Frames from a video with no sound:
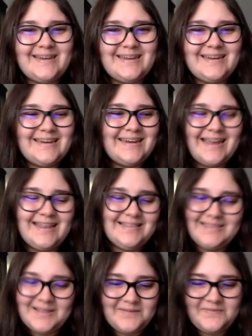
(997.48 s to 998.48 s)
it. And I
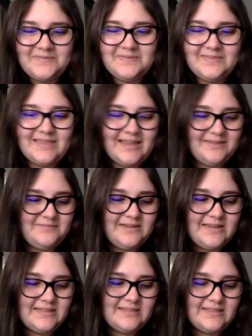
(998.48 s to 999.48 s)
love that we
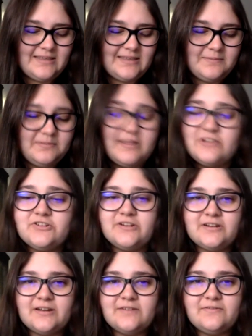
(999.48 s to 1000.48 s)
get the
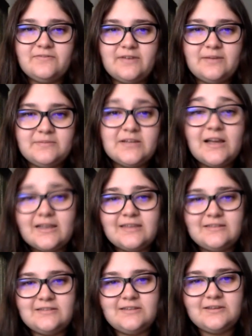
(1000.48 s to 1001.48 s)
pleasure of
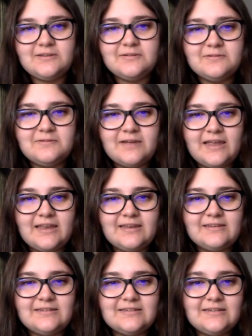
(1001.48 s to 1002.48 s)
talking to you
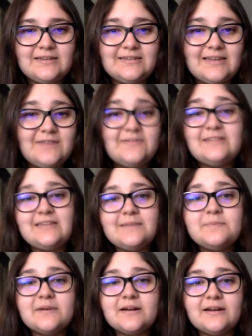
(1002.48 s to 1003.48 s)
and diving
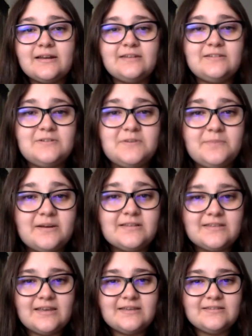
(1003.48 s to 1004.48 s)
deeper into your
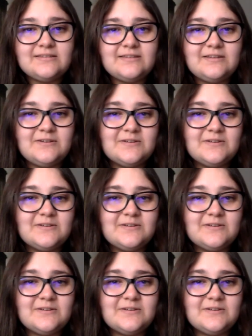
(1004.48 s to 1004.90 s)
process and your